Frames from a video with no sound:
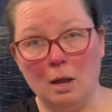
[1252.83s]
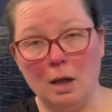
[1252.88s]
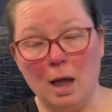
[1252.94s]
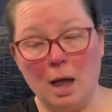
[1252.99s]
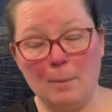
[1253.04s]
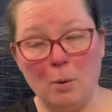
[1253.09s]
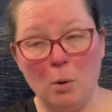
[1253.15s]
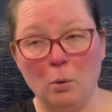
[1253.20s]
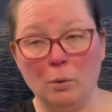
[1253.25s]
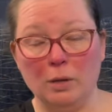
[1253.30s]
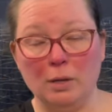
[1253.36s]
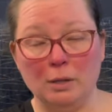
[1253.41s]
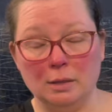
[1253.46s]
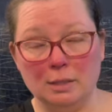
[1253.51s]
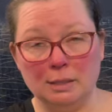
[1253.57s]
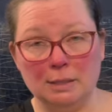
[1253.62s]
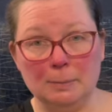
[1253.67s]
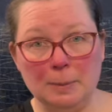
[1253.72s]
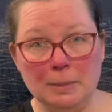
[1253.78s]
I'm holding
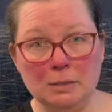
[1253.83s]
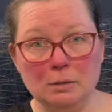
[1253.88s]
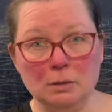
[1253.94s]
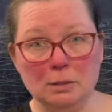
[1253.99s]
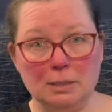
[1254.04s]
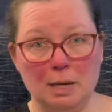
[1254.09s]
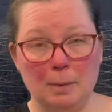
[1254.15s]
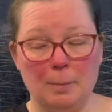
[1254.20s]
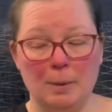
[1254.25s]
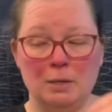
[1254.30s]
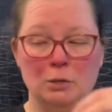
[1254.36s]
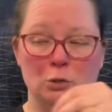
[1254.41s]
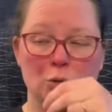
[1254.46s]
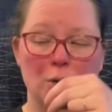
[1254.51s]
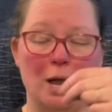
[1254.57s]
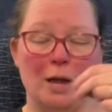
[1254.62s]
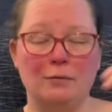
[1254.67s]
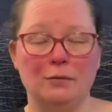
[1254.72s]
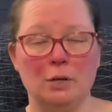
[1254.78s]
the spindle tip and
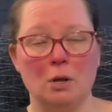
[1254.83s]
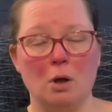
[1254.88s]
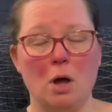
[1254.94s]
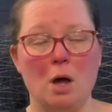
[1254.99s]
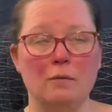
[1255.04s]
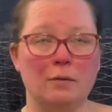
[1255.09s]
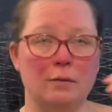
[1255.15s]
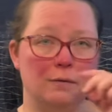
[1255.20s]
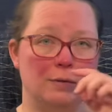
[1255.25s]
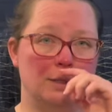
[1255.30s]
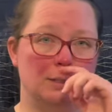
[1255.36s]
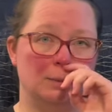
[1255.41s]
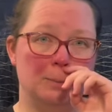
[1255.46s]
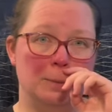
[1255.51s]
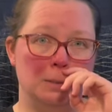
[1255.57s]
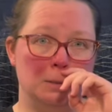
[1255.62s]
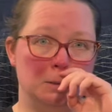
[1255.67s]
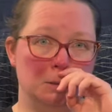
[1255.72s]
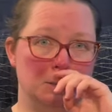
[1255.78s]
drafting off of the
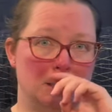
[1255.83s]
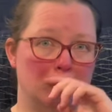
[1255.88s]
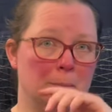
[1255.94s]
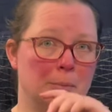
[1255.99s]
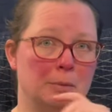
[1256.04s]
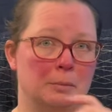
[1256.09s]
spindle tip.